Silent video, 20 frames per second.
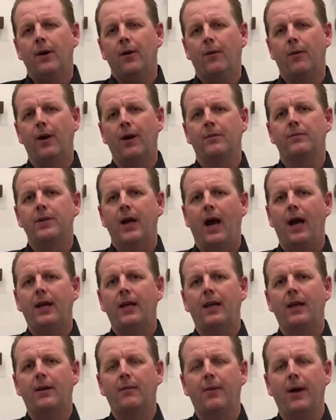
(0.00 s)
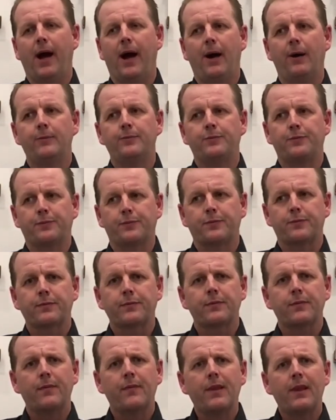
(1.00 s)
what I'm talking about
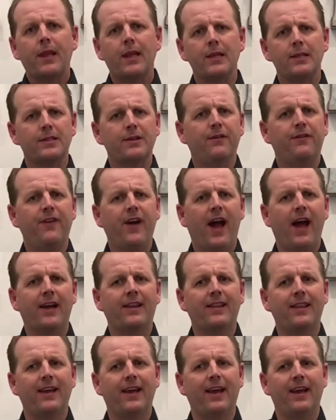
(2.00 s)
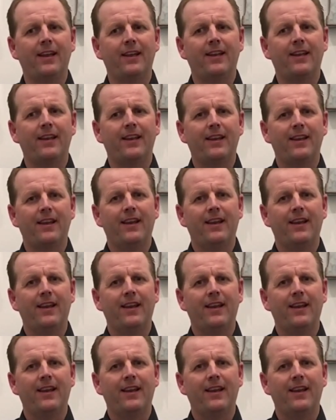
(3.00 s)
is the fact that